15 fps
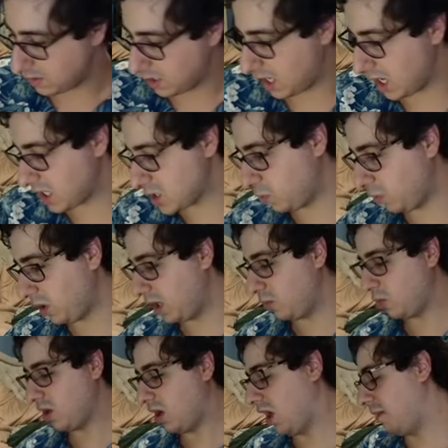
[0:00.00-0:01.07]
Next
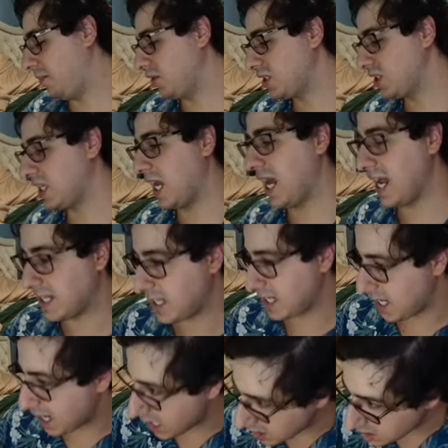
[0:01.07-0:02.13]
one. We're almost at
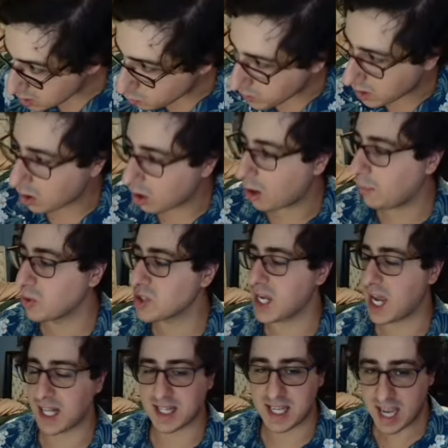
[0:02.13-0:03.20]
the end. We are
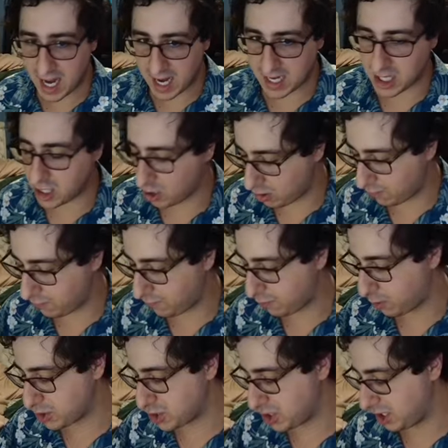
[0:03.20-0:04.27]
almost at the end here,
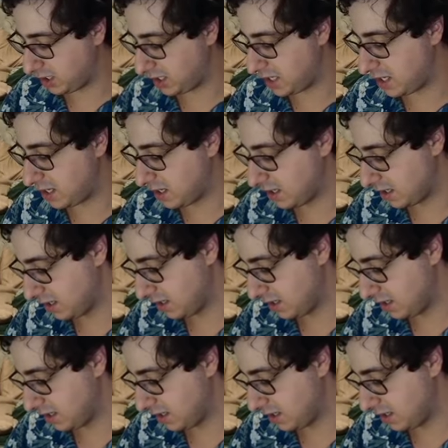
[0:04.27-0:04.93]
unfortunately.